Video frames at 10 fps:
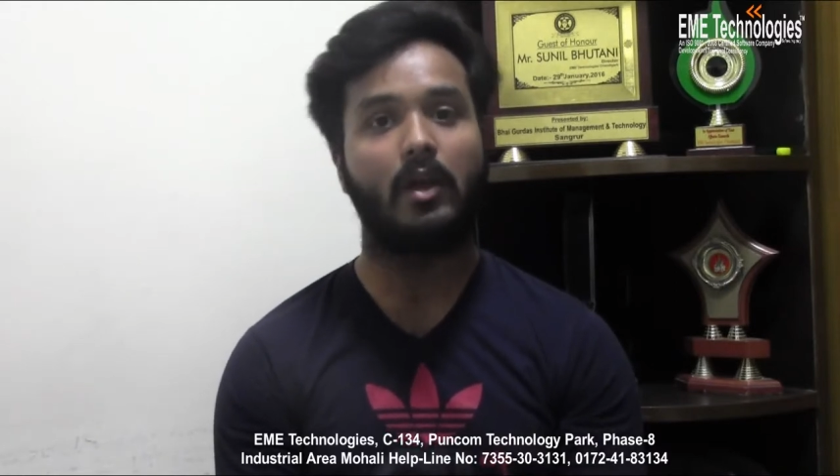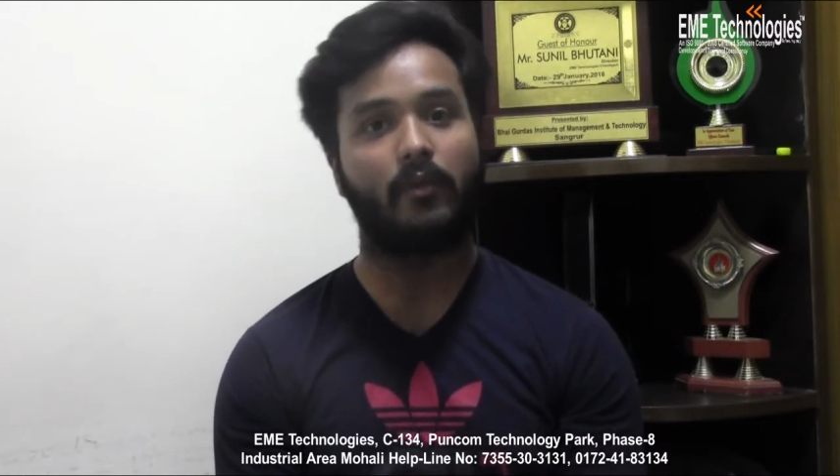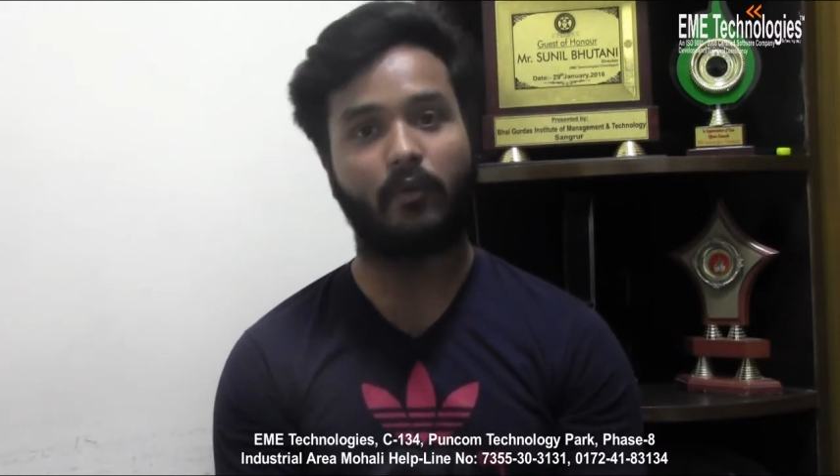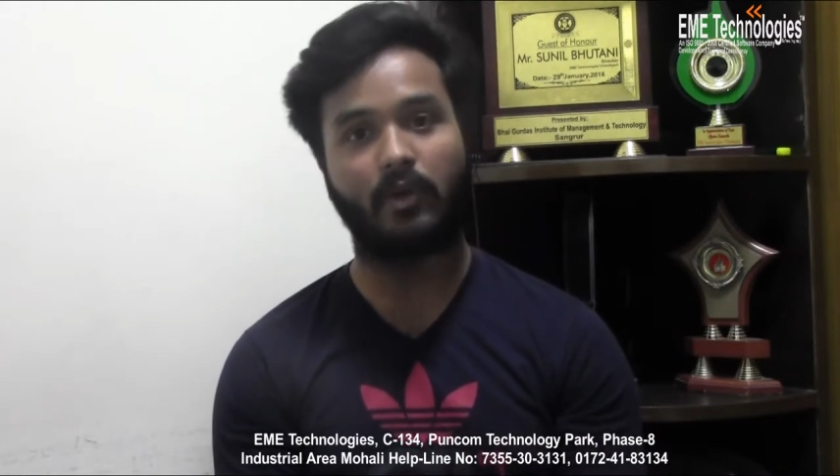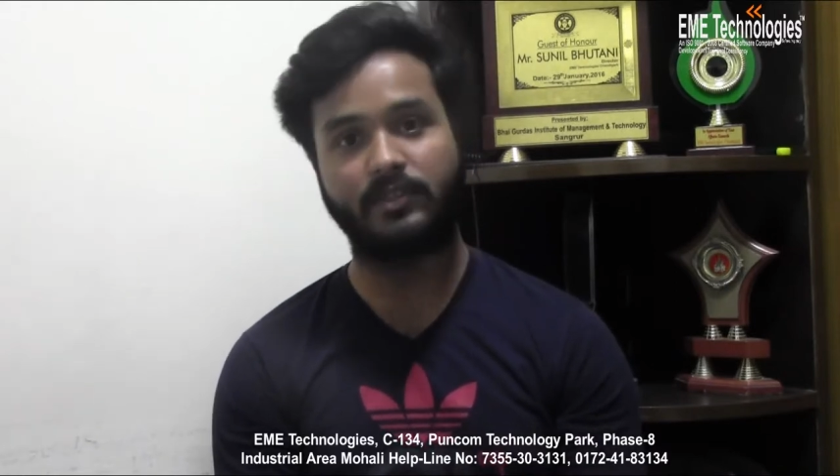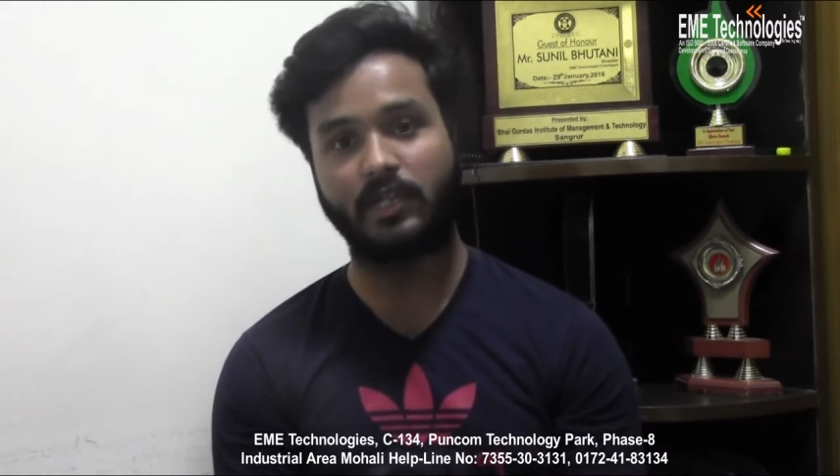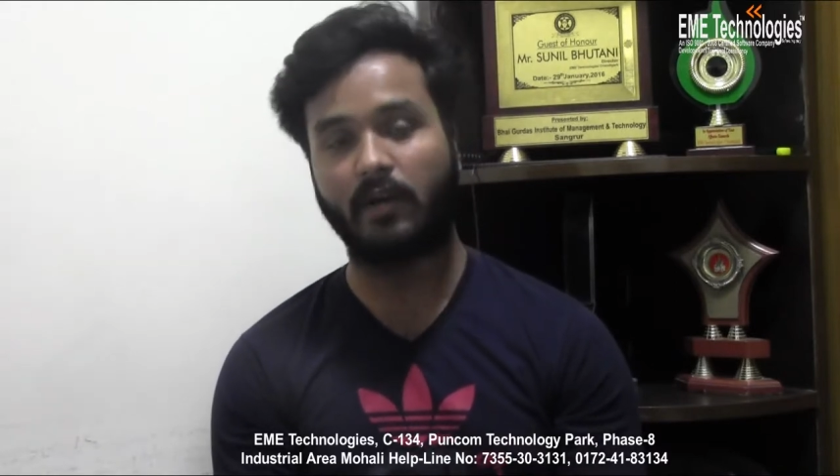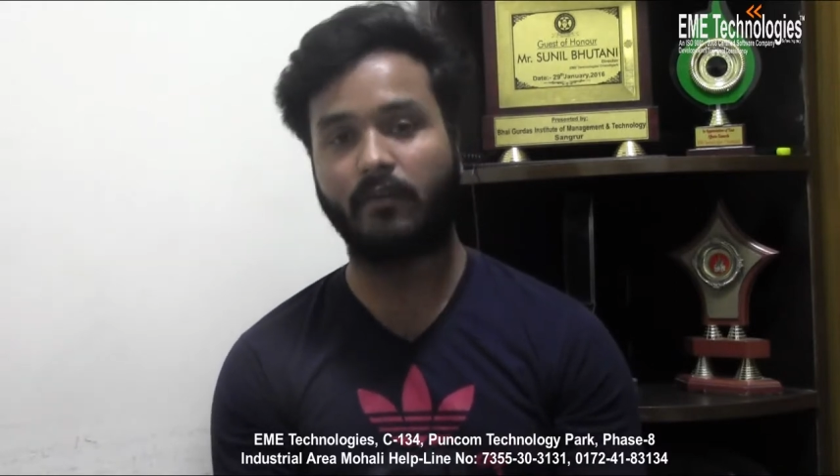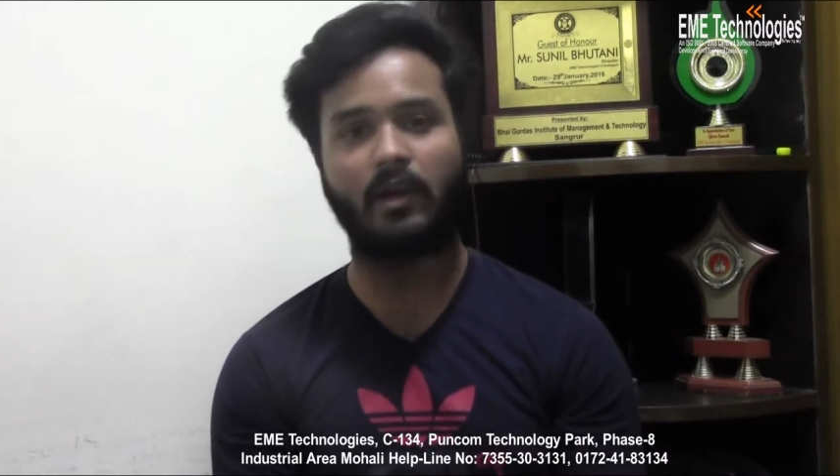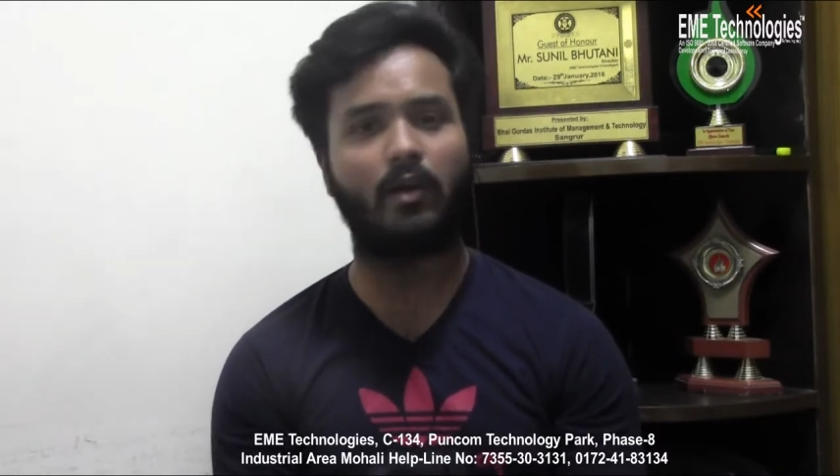for
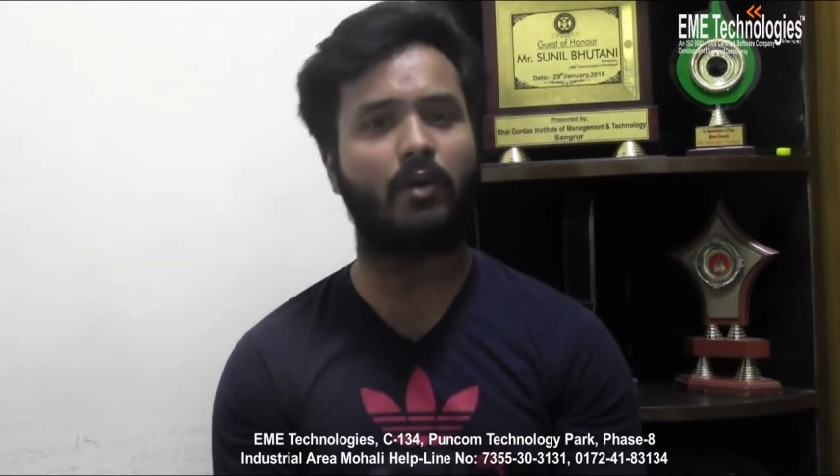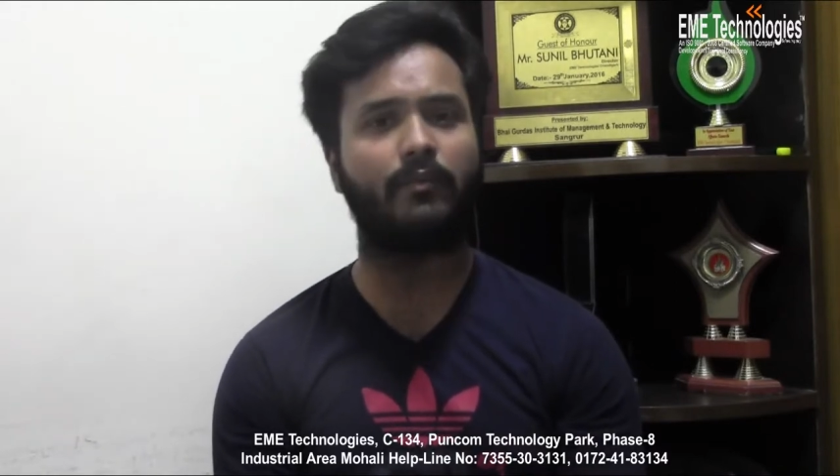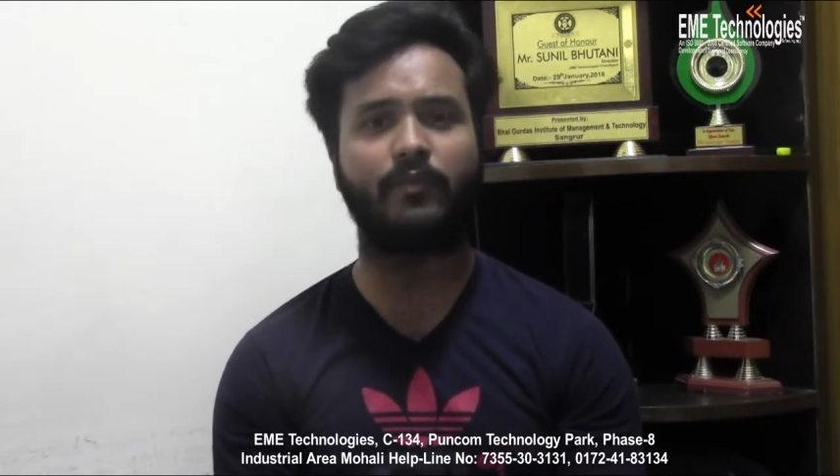Java or